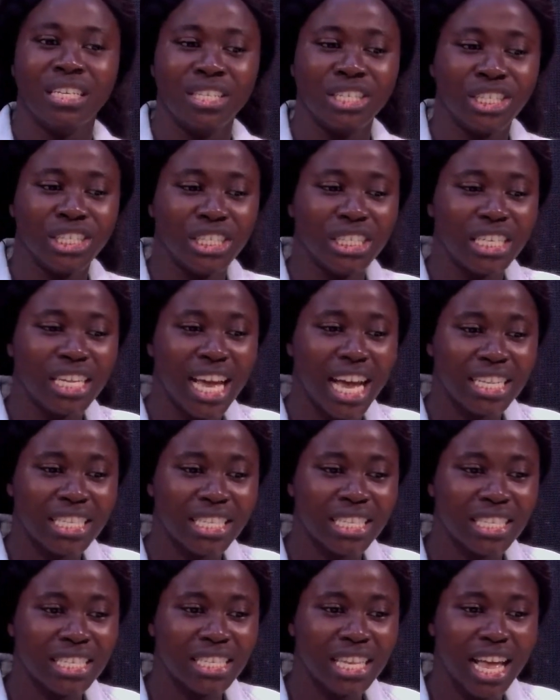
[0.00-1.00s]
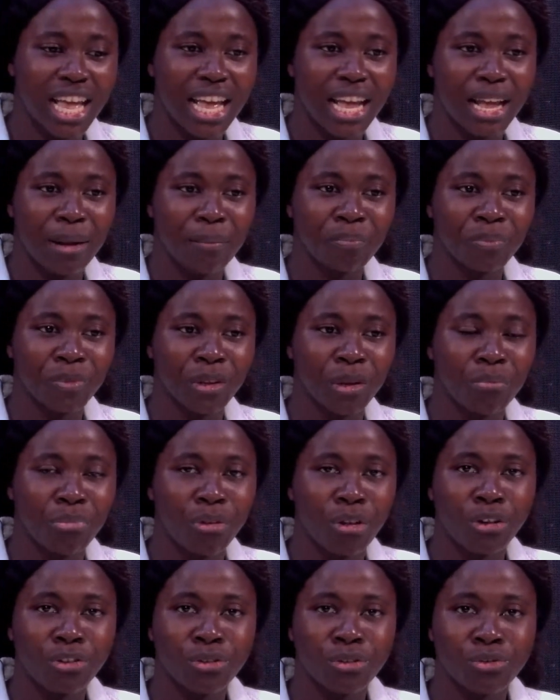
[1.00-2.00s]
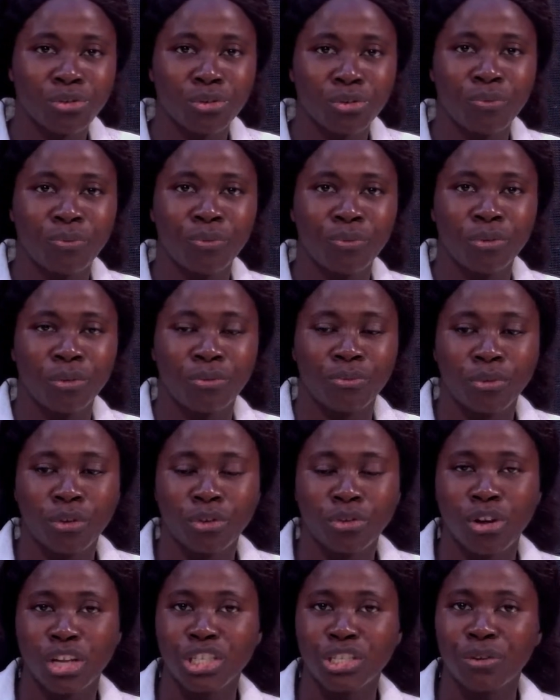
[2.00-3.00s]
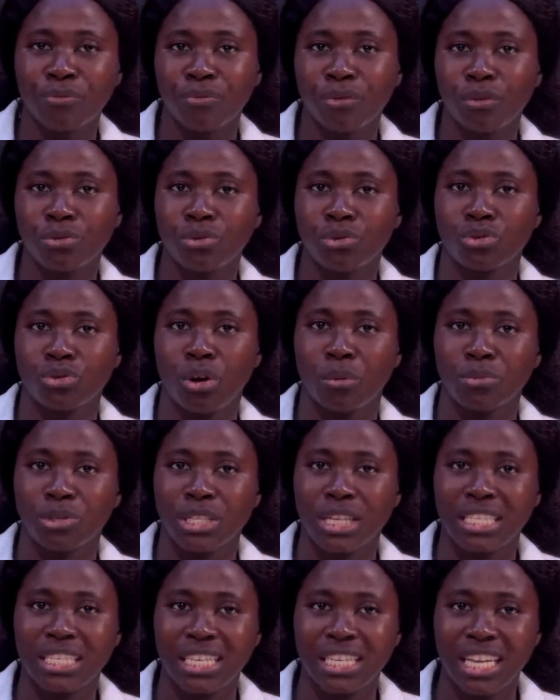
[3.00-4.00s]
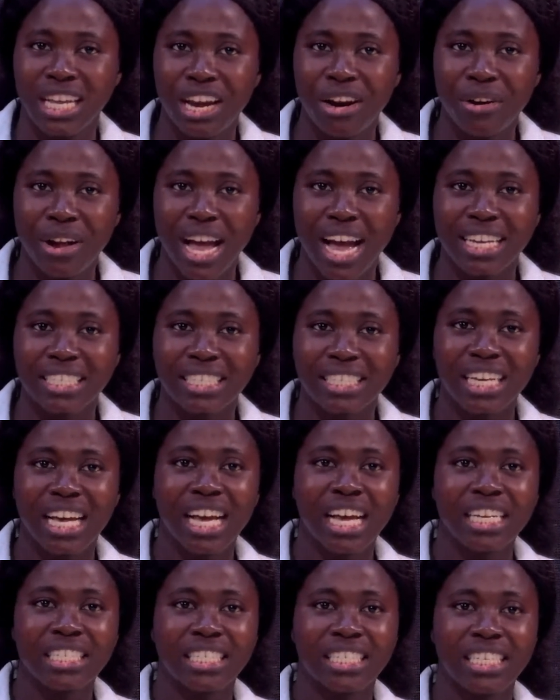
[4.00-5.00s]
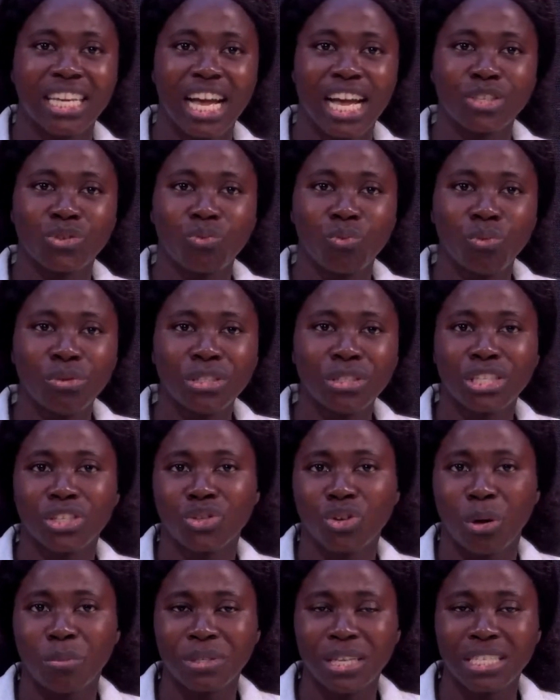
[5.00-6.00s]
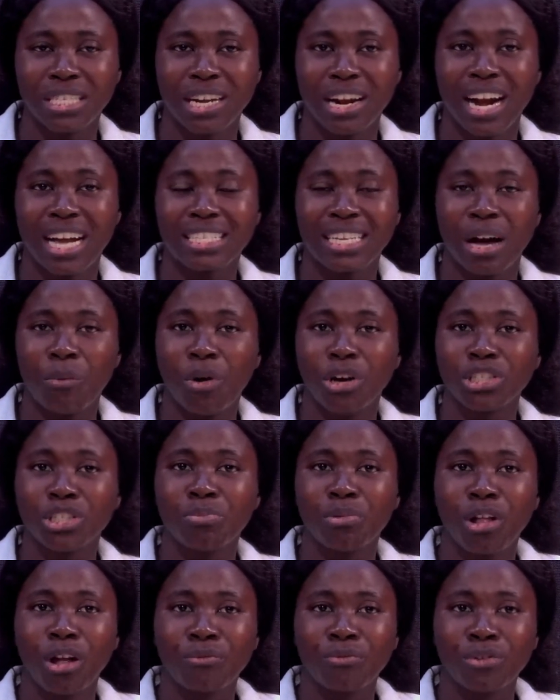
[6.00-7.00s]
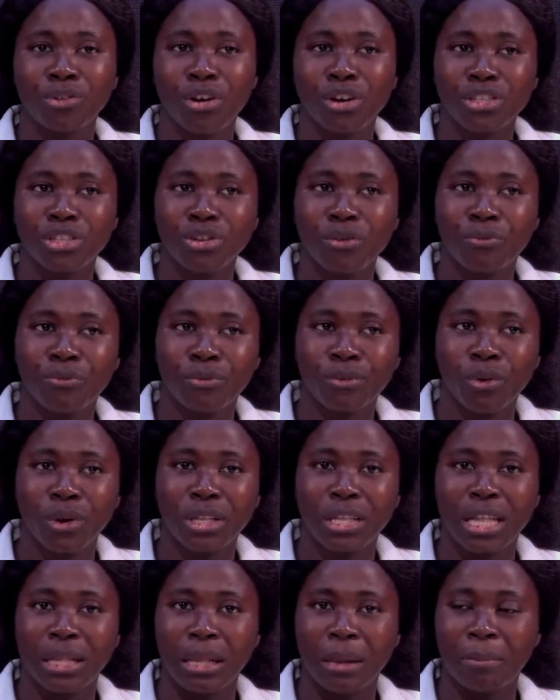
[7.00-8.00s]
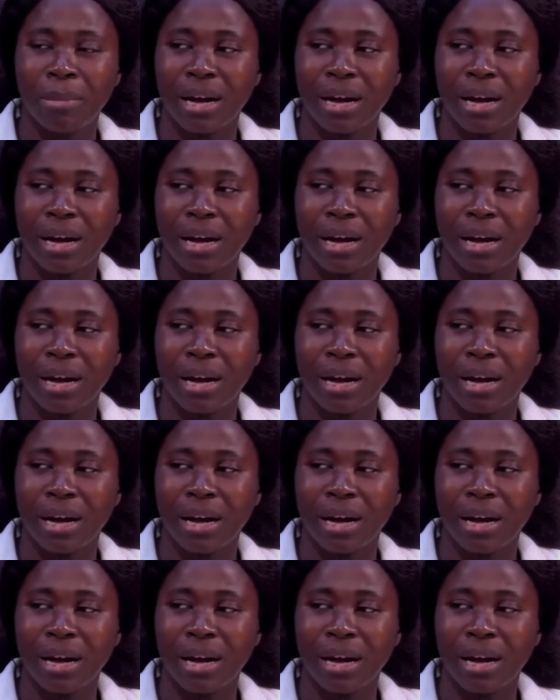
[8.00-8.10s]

she gets blood flow doesn't flow to some certain areas. She gets wounds in some certain areas. And once blood flow doesn't flow in a